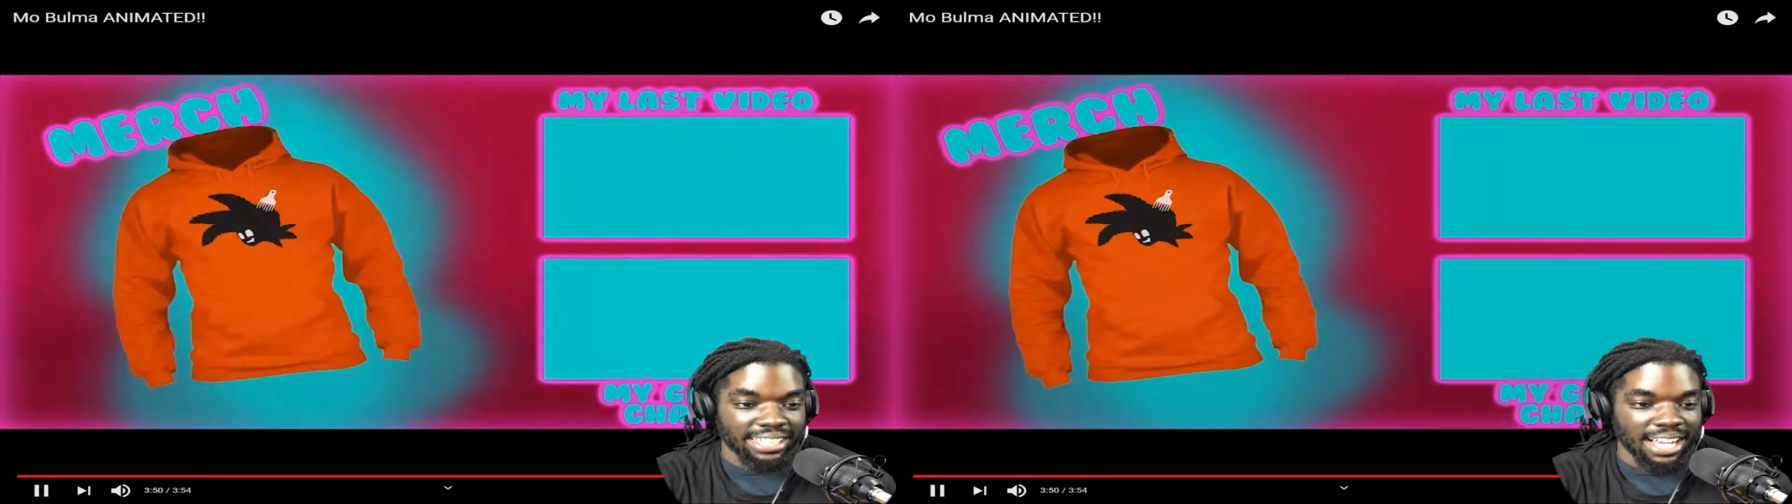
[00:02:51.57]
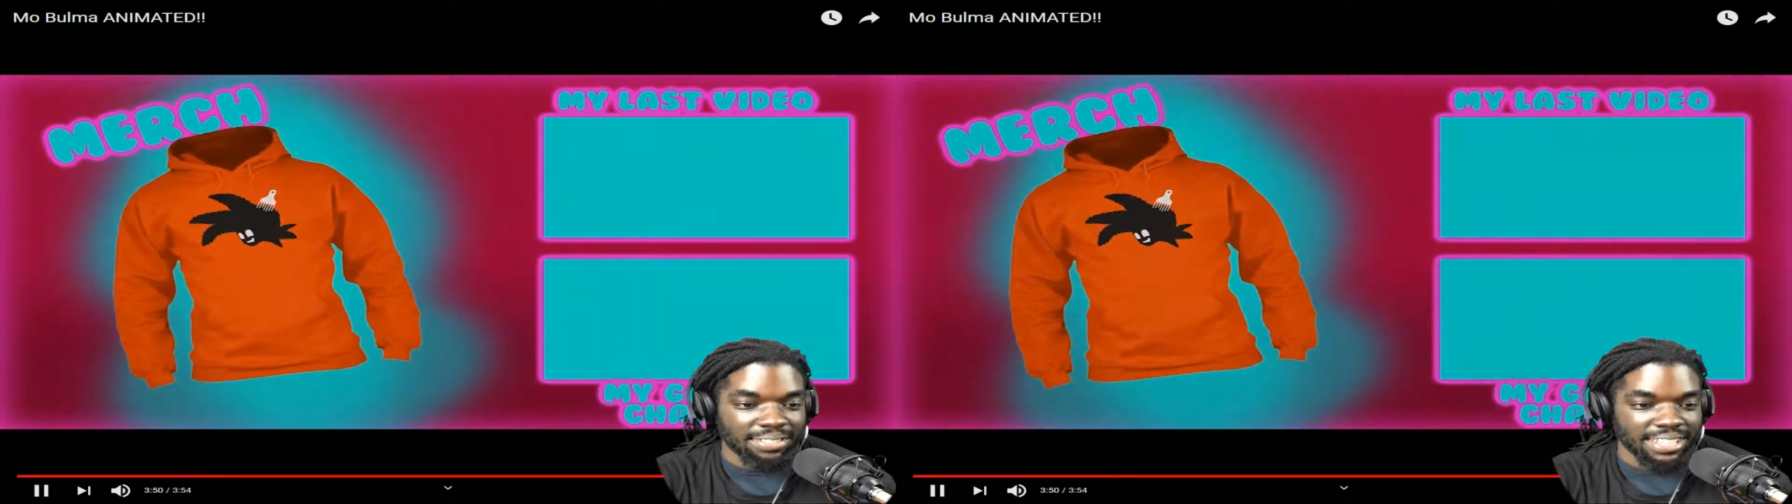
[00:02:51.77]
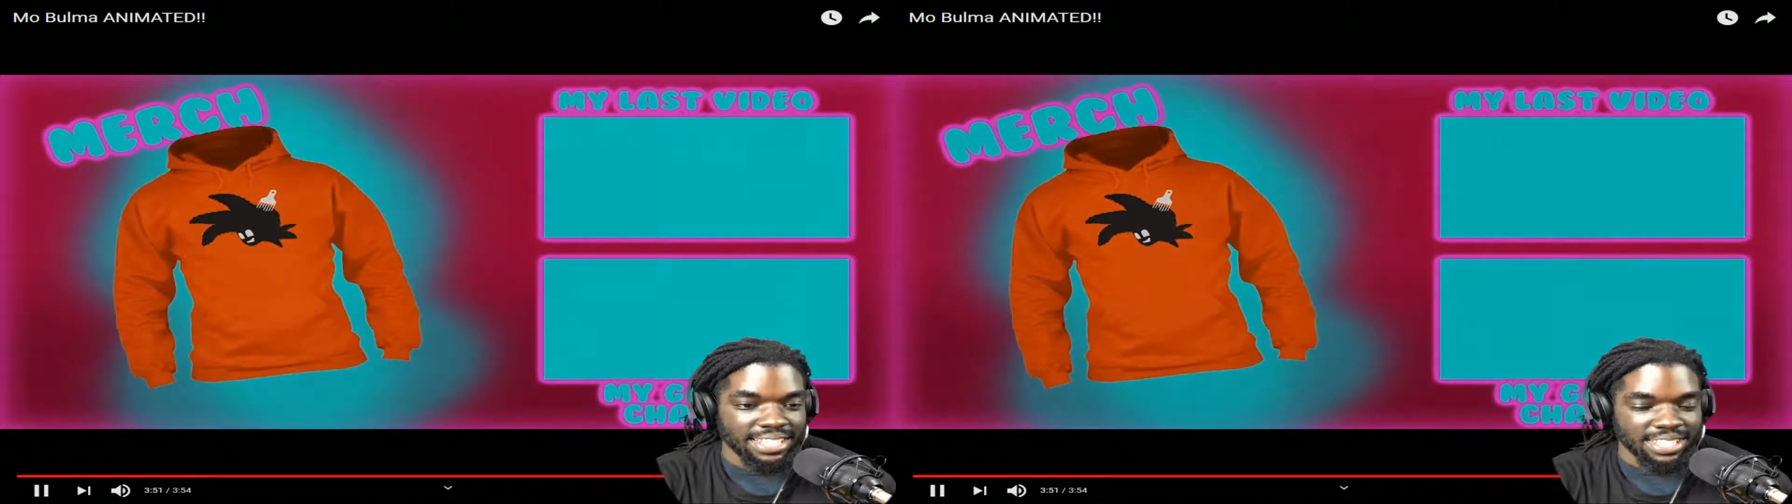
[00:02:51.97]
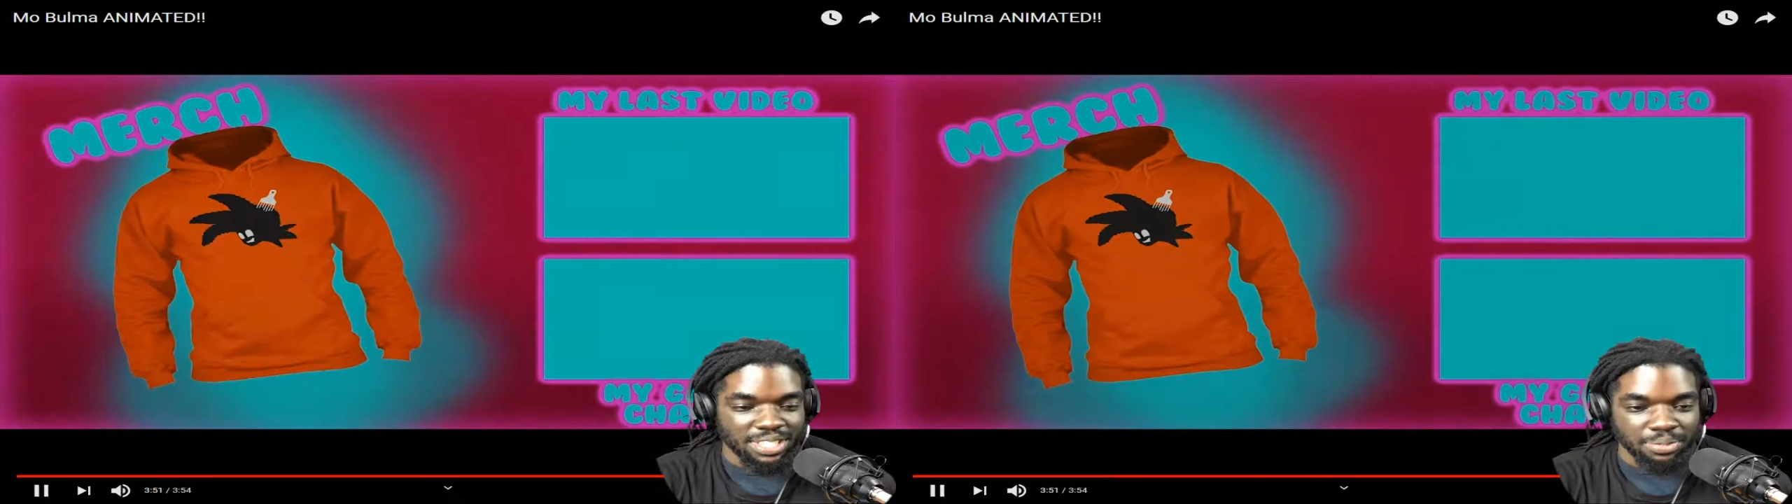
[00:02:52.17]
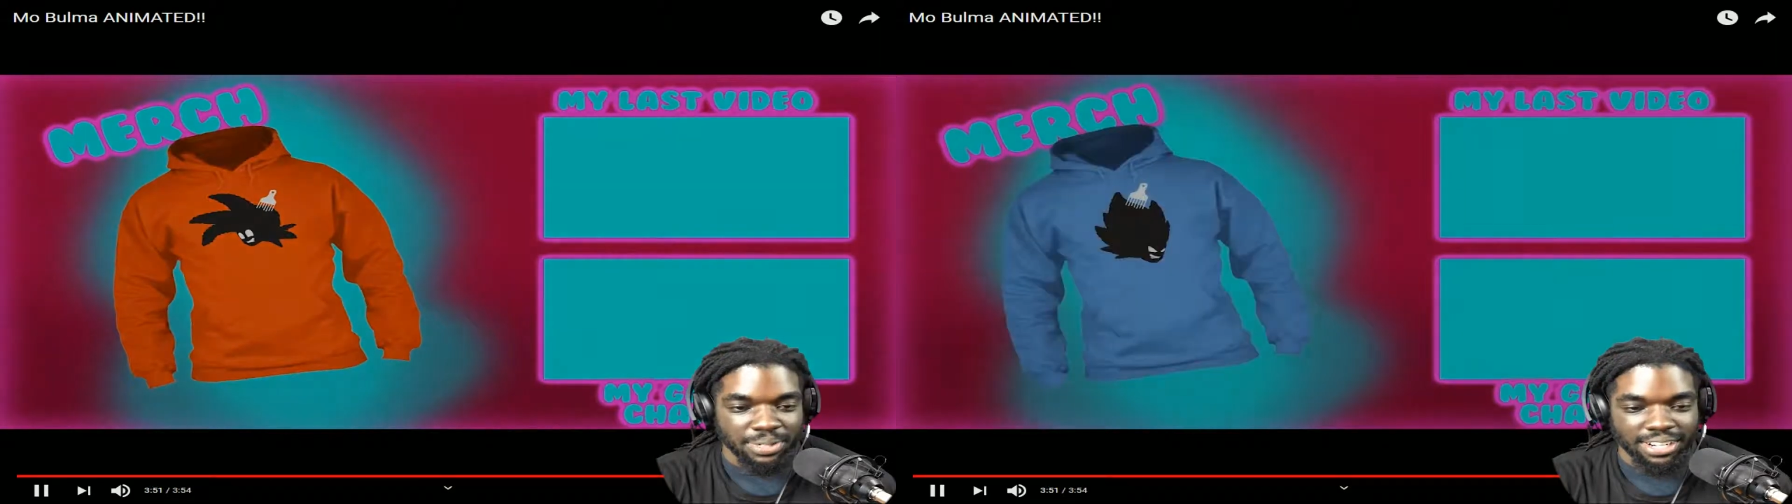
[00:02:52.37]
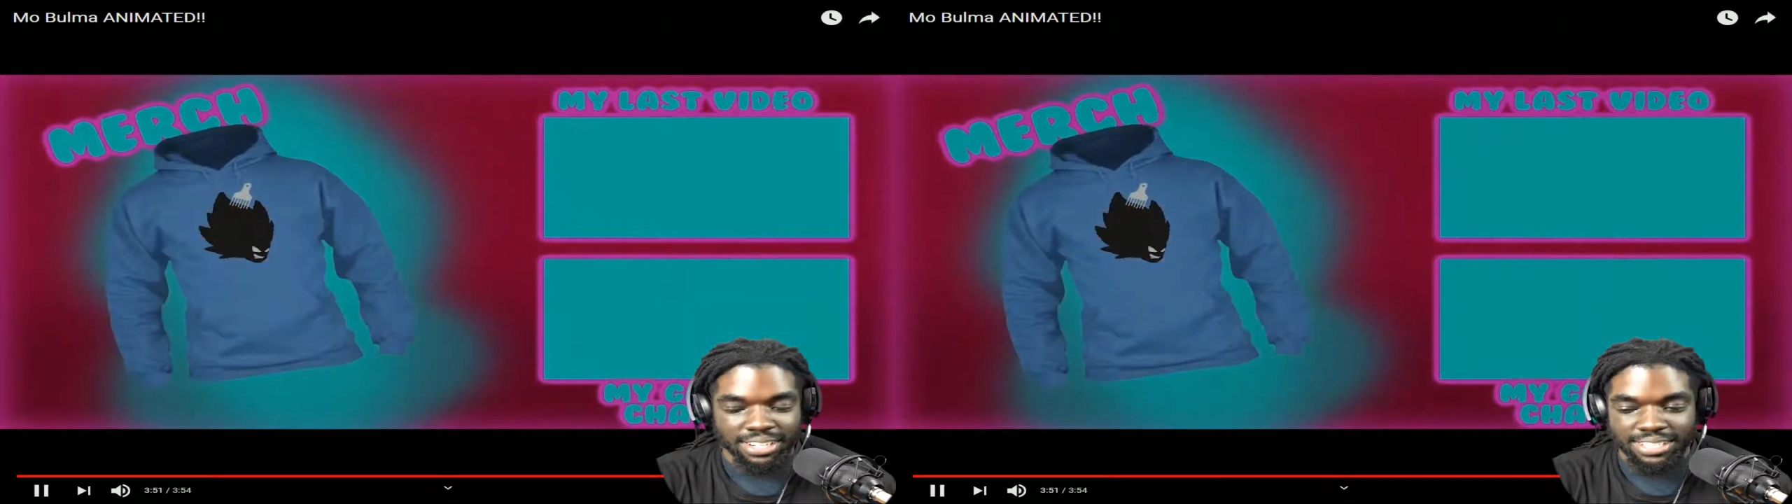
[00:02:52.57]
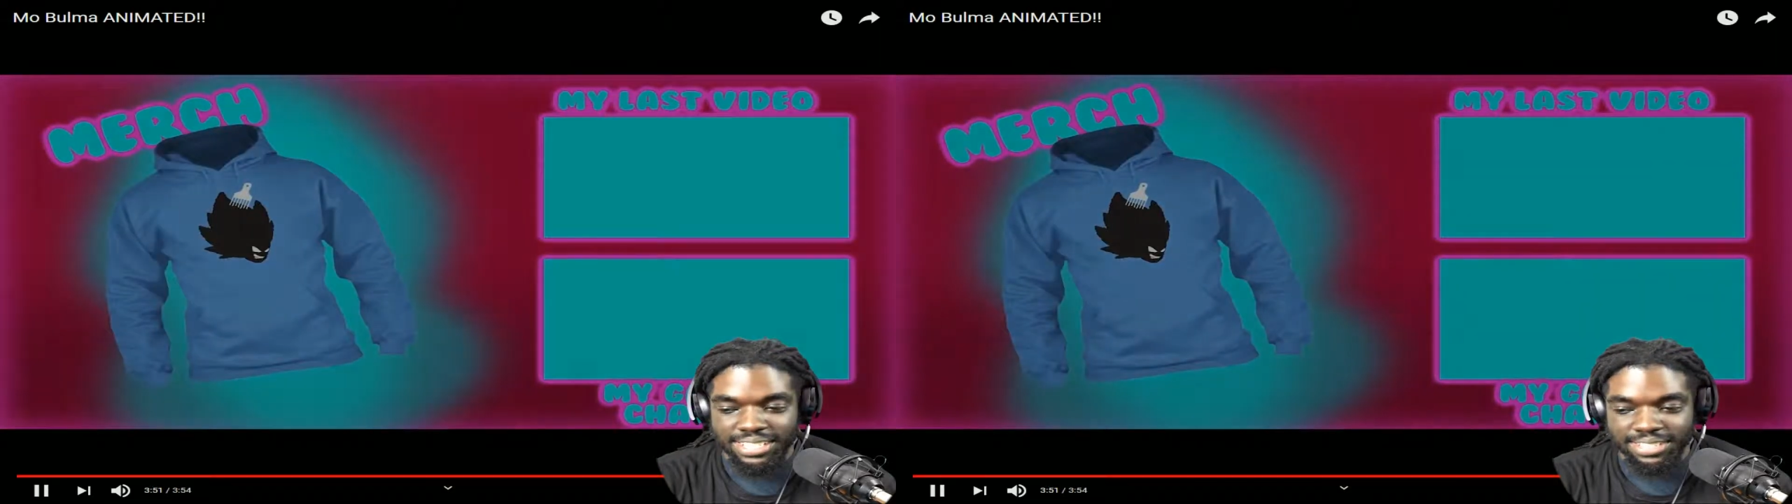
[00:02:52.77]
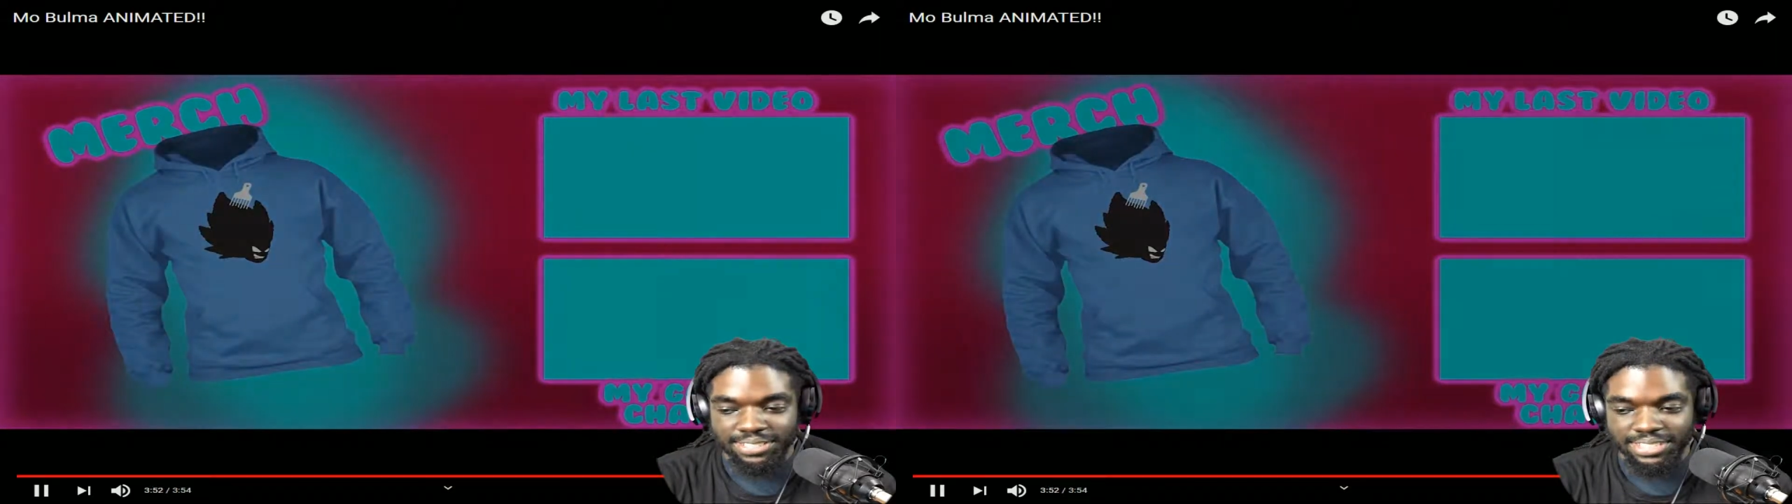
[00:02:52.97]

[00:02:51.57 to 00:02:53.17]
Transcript: to cop that Senzu bean cartel